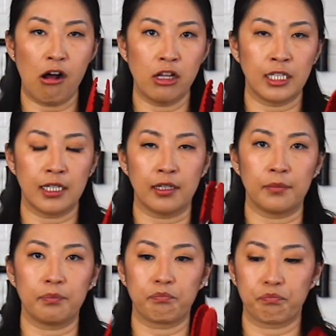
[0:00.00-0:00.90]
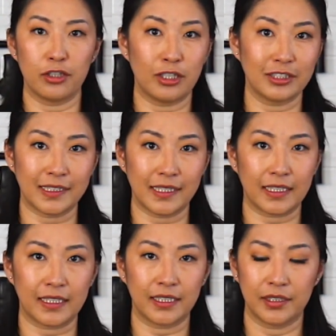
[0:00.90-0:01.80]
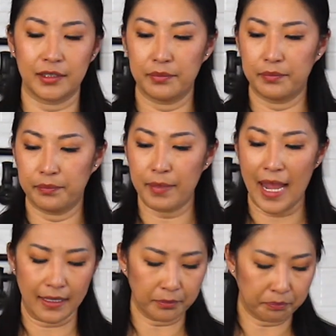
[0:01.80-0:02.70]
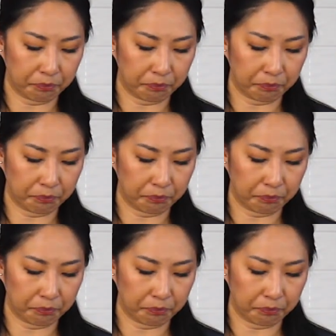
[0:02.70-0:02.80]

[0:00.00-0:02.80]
on the non-stick pan.